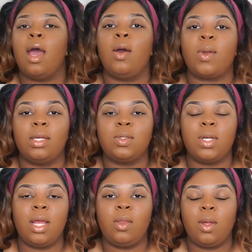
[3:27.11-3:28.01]
Okay, so
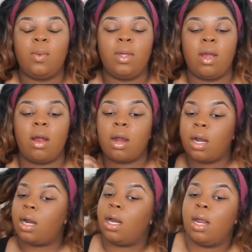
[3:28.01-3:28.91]
now that we
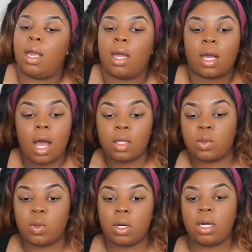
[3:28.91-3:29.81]
are
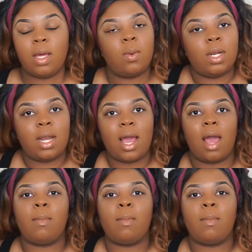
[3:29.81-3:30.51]
contoured and whatnot,